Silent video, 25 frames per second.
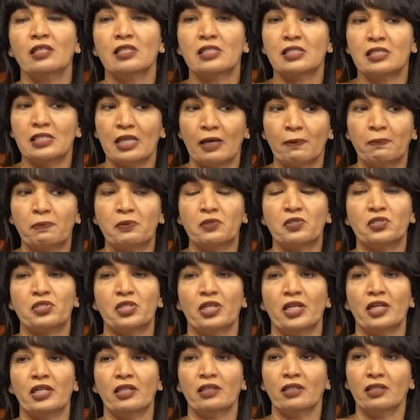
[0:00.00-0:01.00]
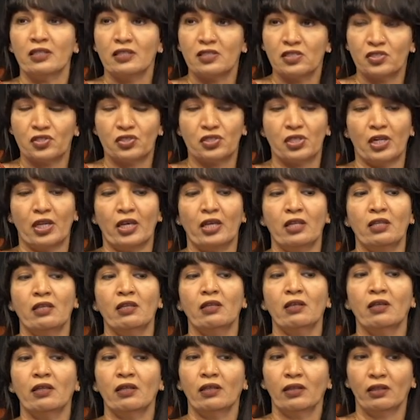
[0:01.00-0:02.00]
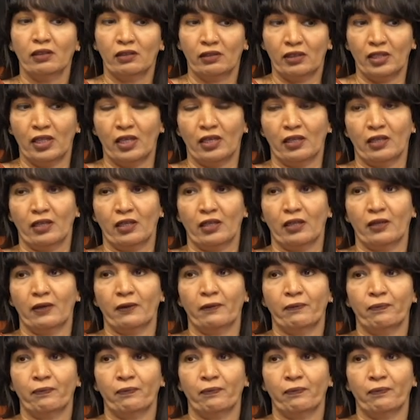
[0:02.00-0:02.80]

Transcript: substrate strain theory.